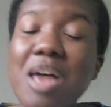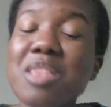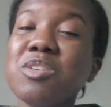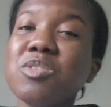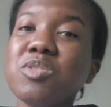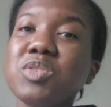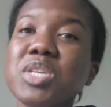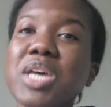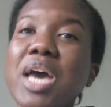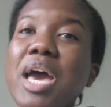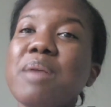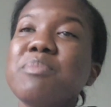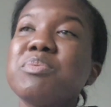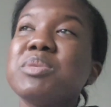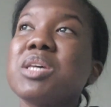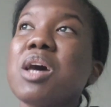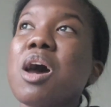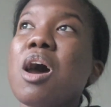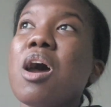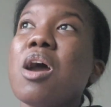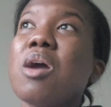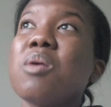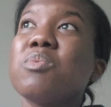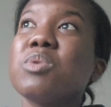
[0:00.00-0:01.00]
Other types
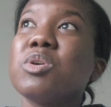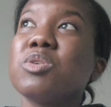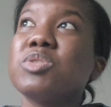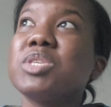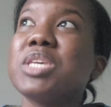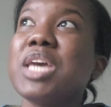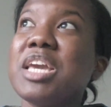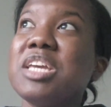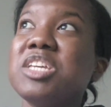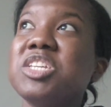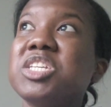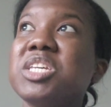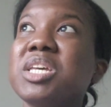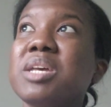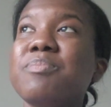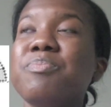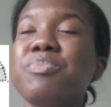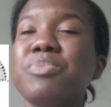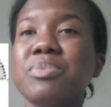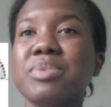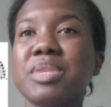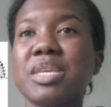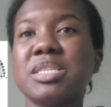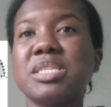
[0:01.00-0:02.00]
are rotation.
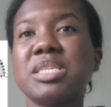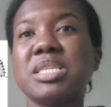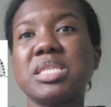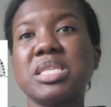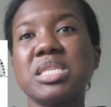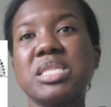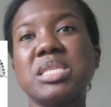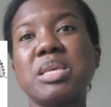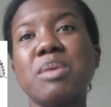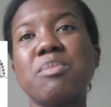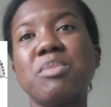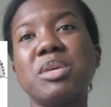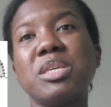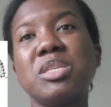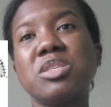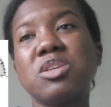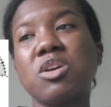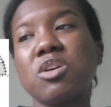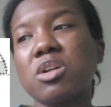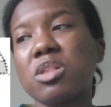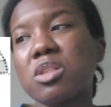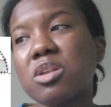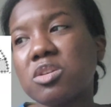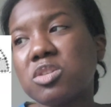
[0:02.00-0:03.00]
This is a
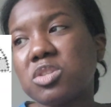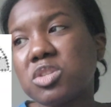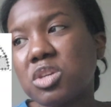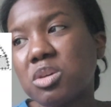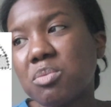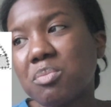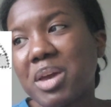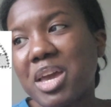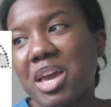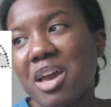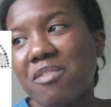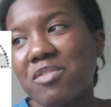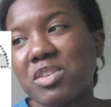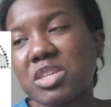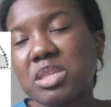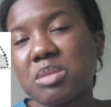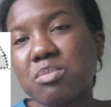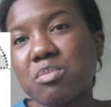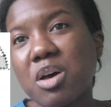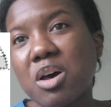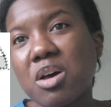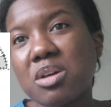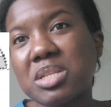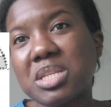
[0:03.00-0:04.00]
semicircular, so you might have a
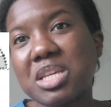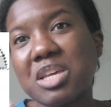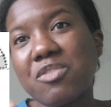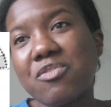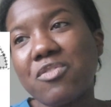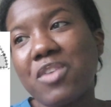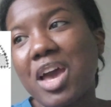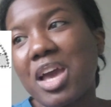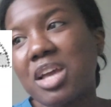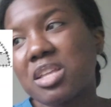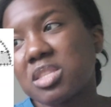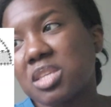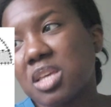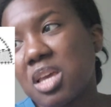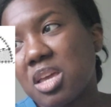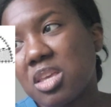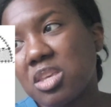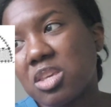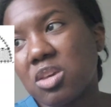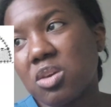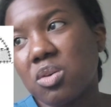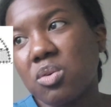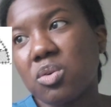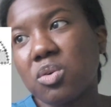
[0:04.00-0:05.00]
small defect
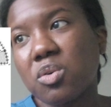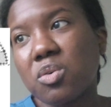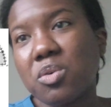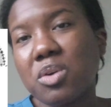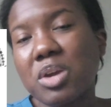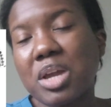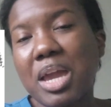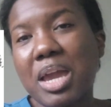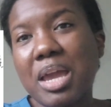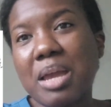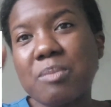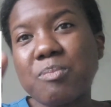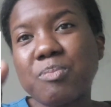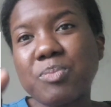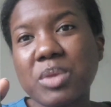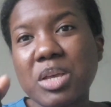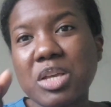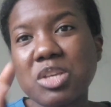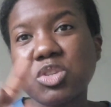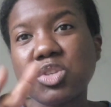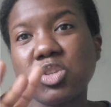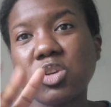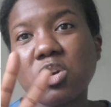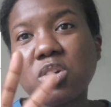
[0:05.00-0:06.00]
and you create
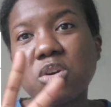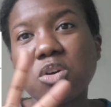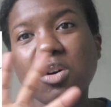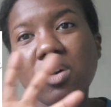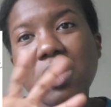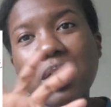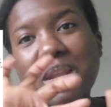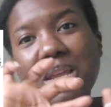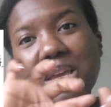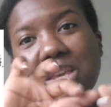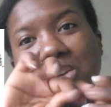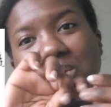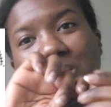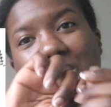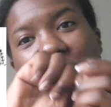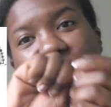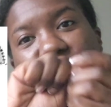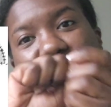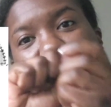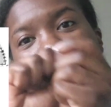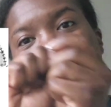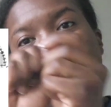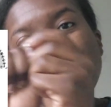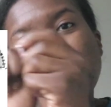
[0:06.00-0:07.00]
a circle and then you
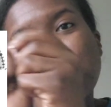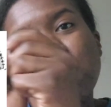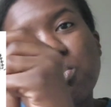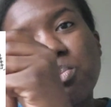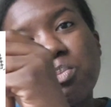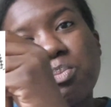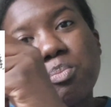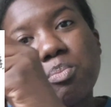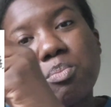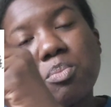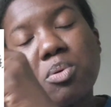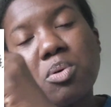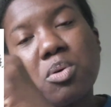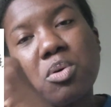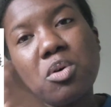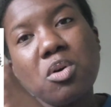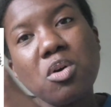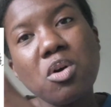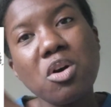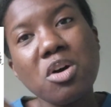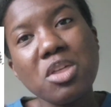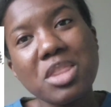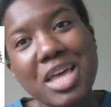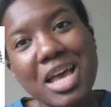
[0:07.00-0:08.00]
actually
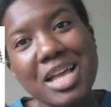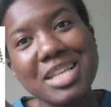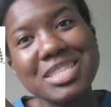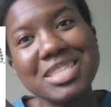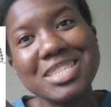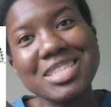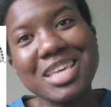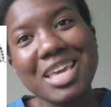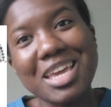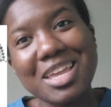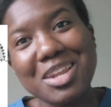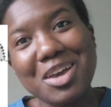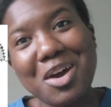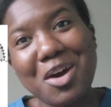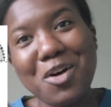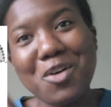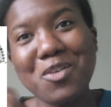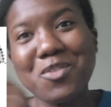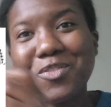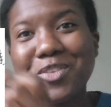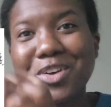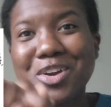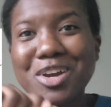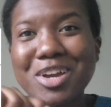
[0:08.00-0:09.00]
pull that skin
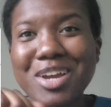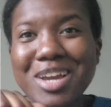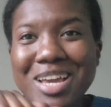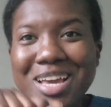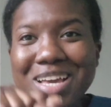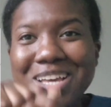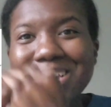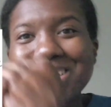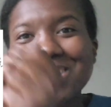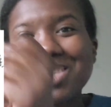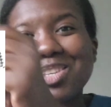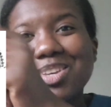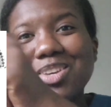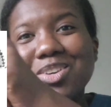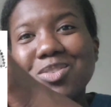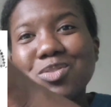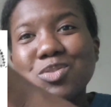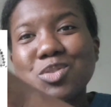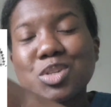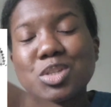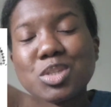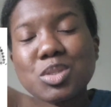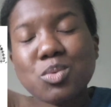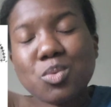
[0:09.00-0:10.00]
over. So
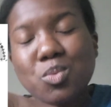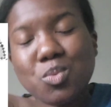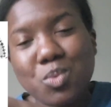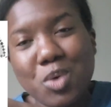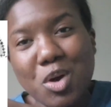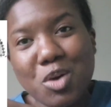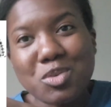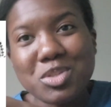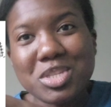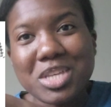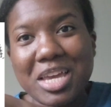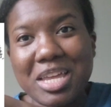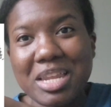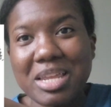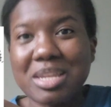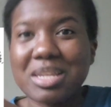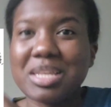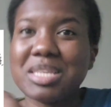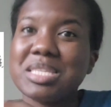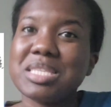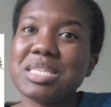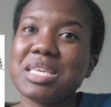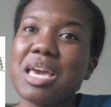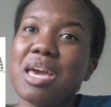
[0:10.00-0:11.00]
you're just
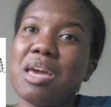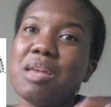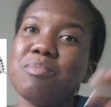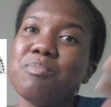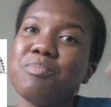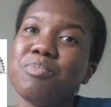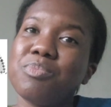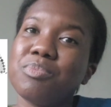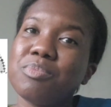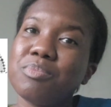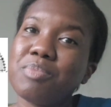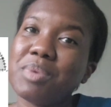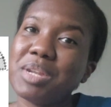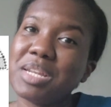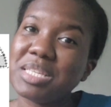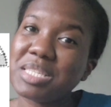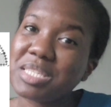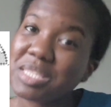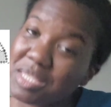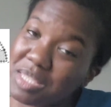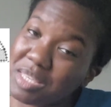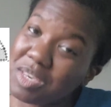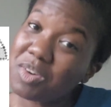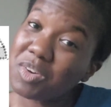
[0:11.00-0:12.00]
rotating the skin, but
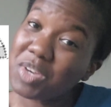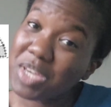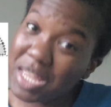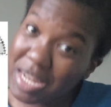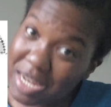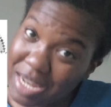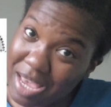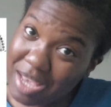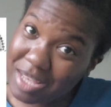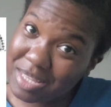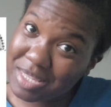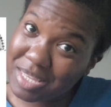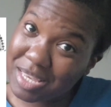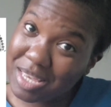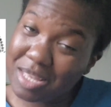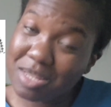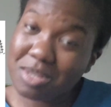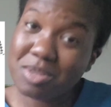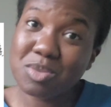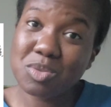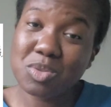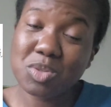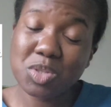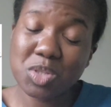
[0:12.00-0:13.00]
it's still
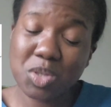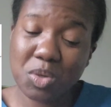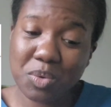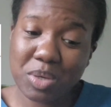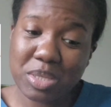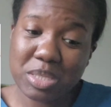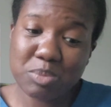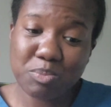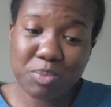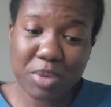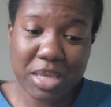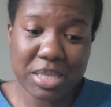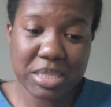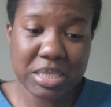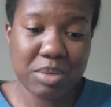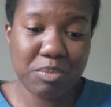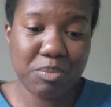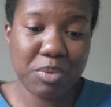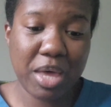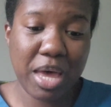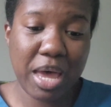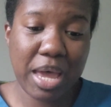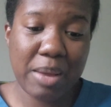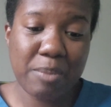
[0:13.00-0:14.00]
connected to its blood
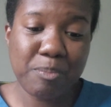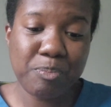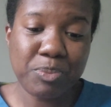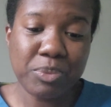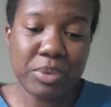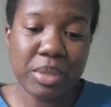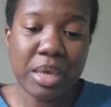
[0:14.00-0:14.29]
supply.